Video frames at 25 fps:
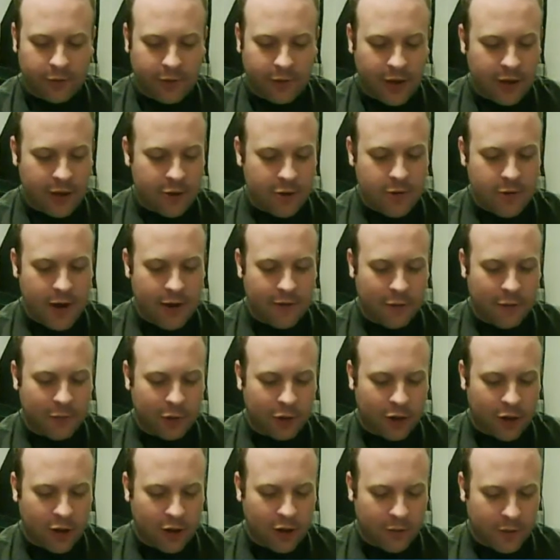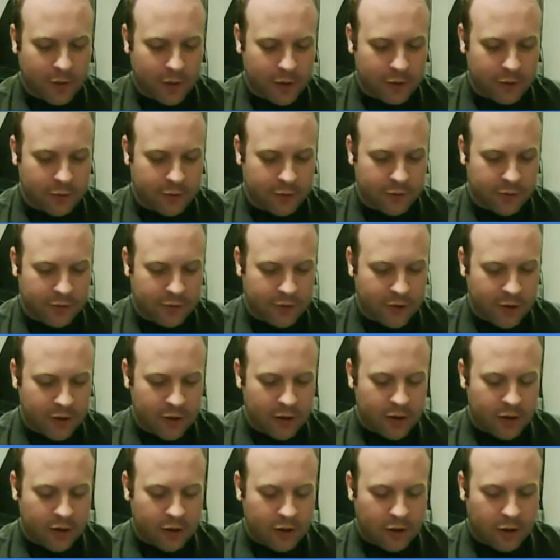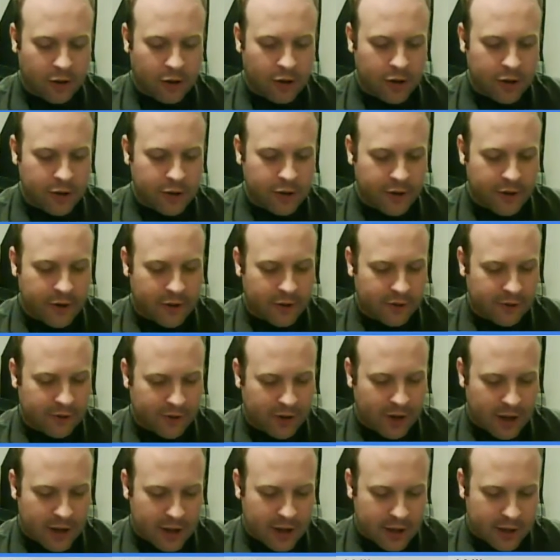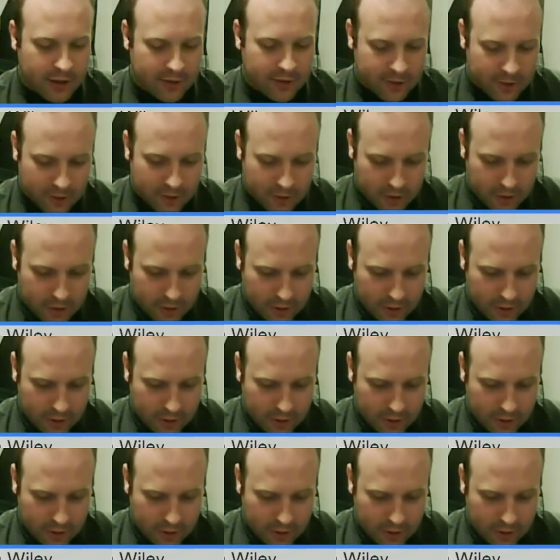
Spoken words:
They do have a blog post on their site